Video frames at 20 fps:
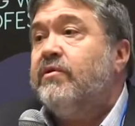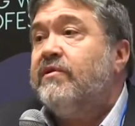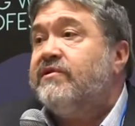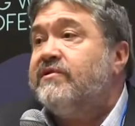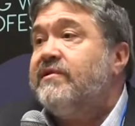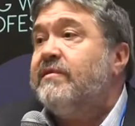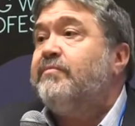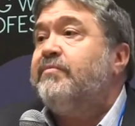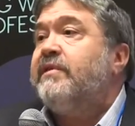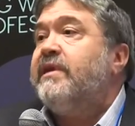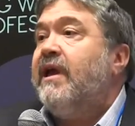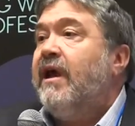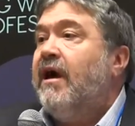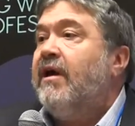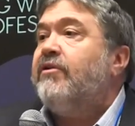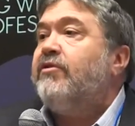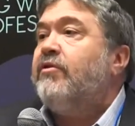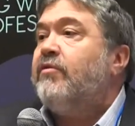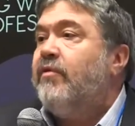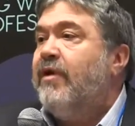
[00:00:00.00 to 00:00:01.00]
are simply
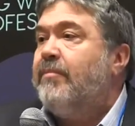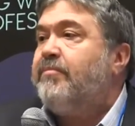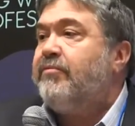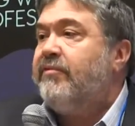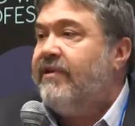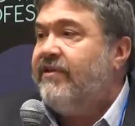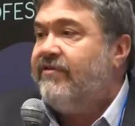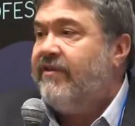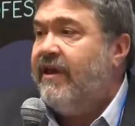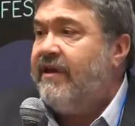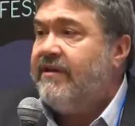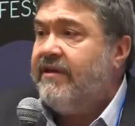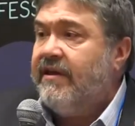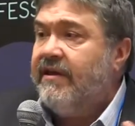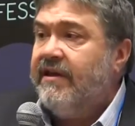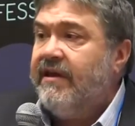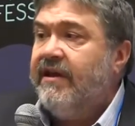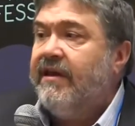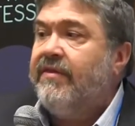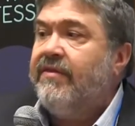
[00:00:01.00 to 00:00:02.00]

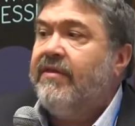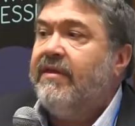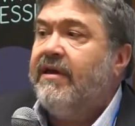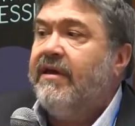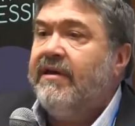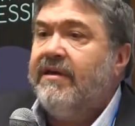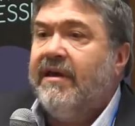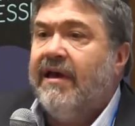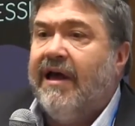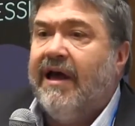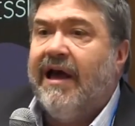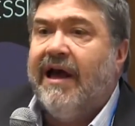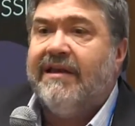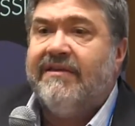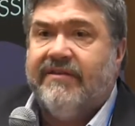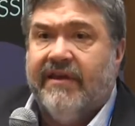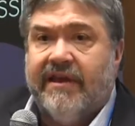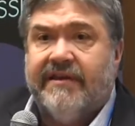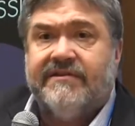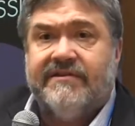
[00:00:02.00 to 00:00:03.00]
underrepresented in the
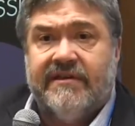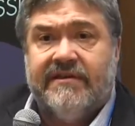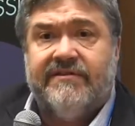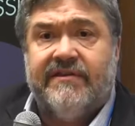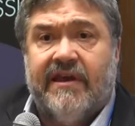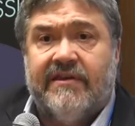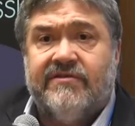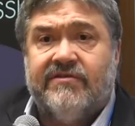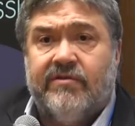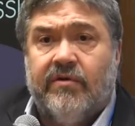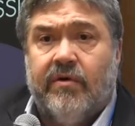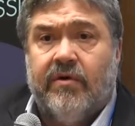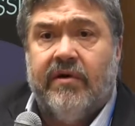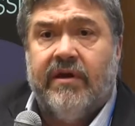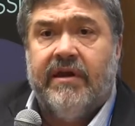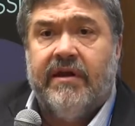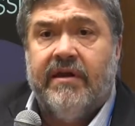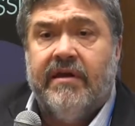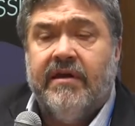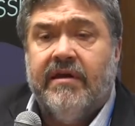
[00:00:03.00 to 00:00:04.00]
high-tech success story.